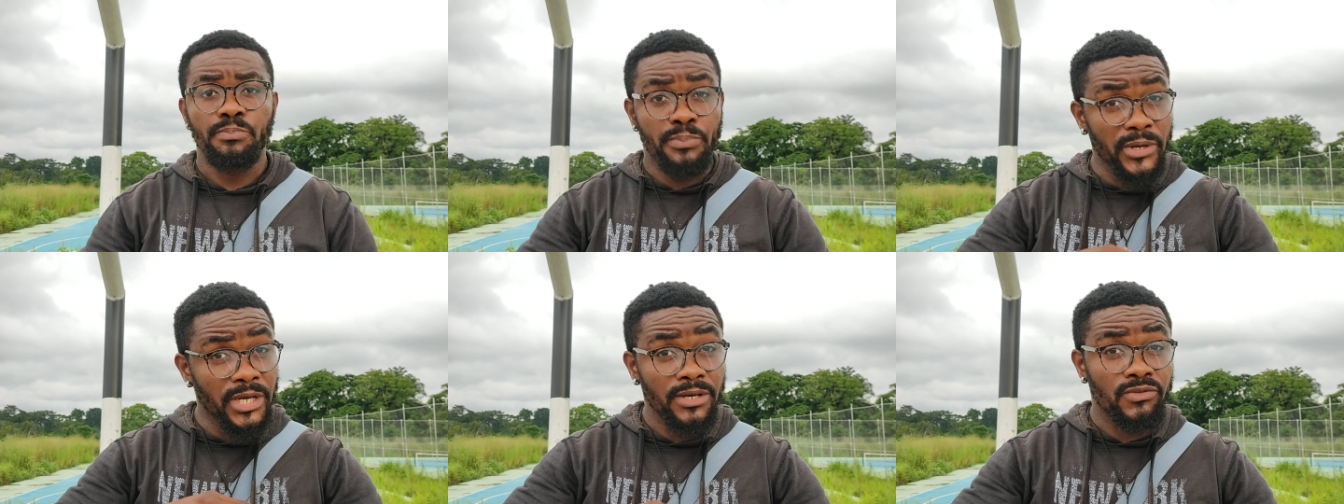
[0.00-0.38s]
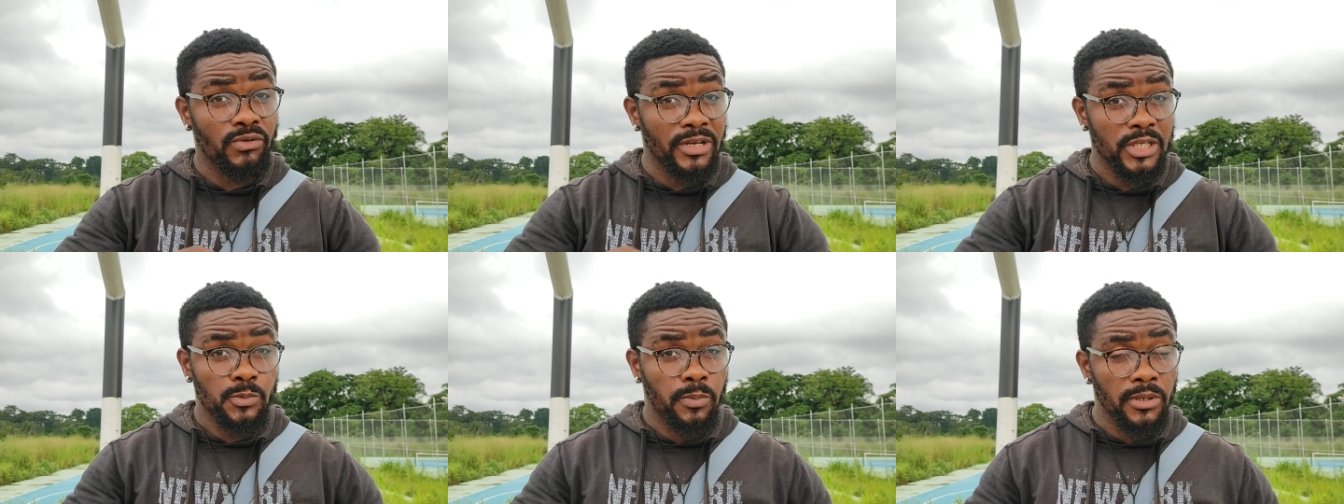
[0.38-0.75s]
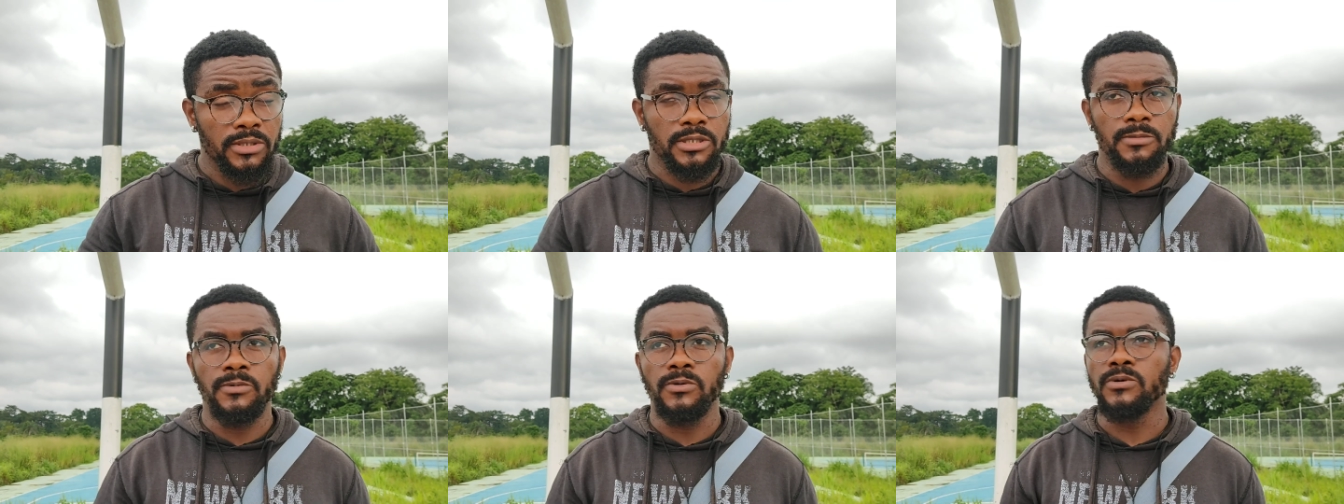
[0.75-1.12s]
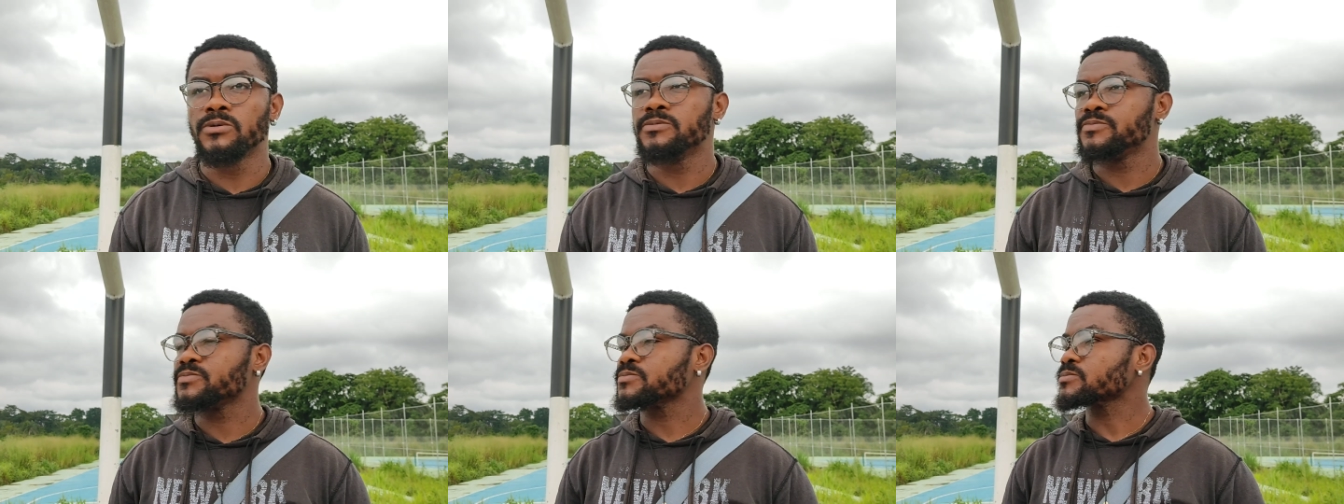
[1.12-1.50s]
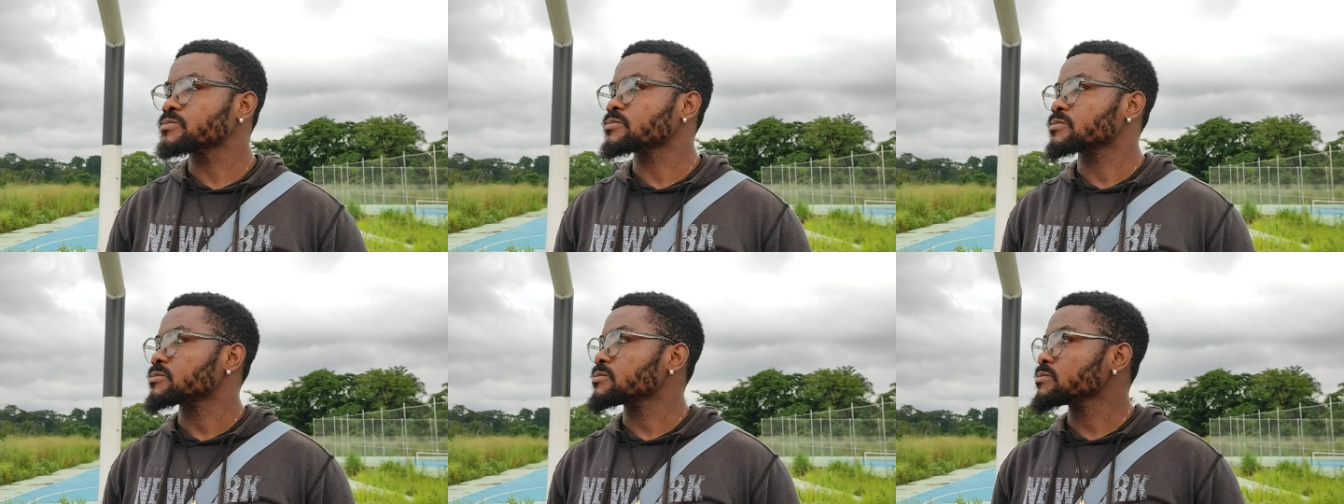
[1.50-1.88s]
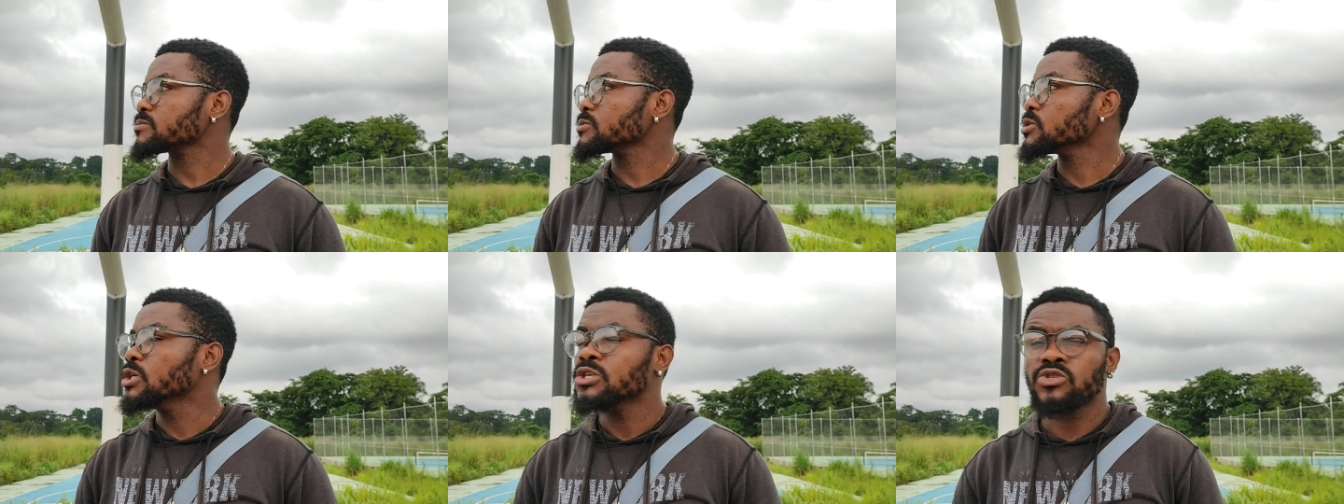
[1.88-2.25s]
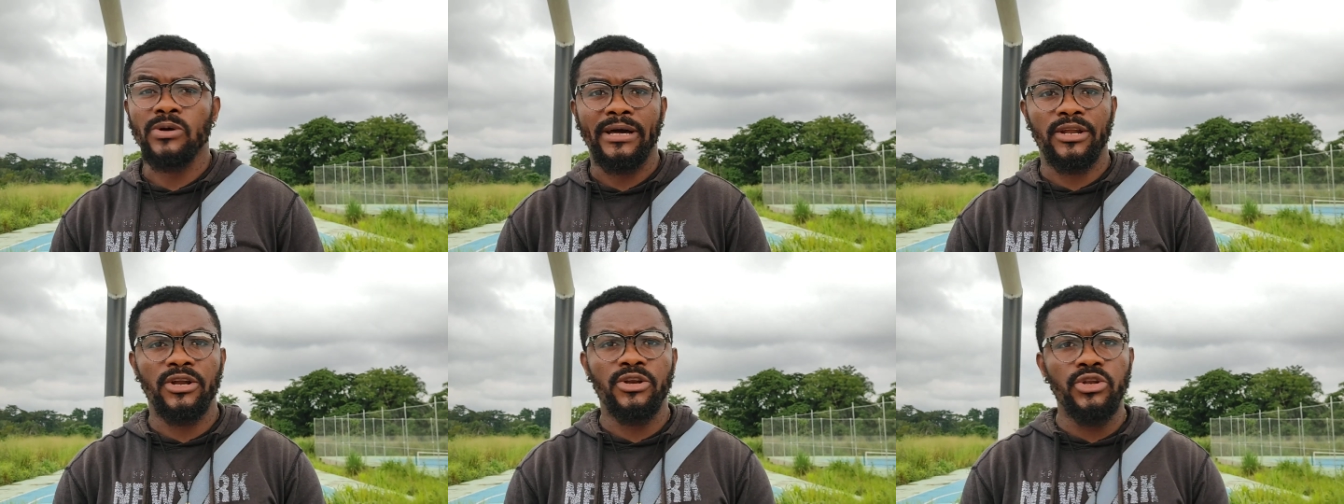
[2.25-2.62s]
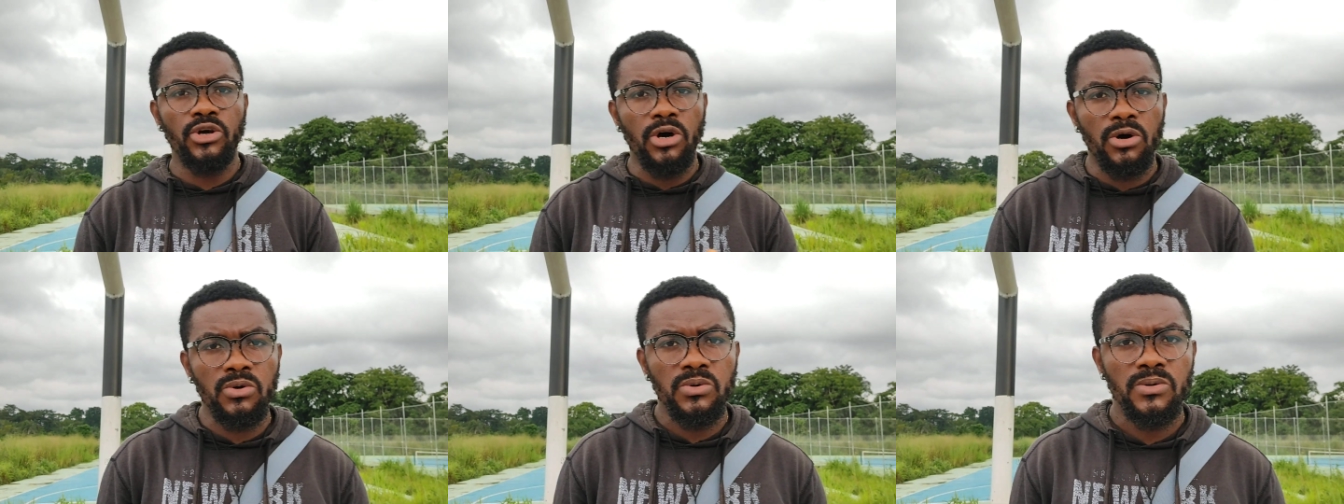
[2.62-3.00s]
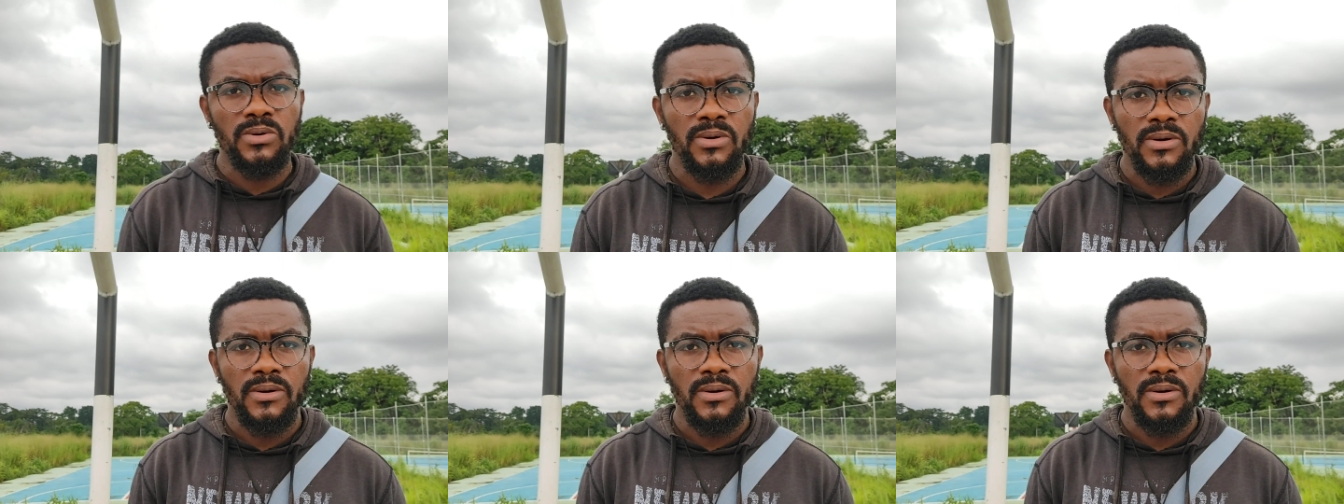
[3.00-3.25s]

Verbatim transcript: Being responsible. So I don't know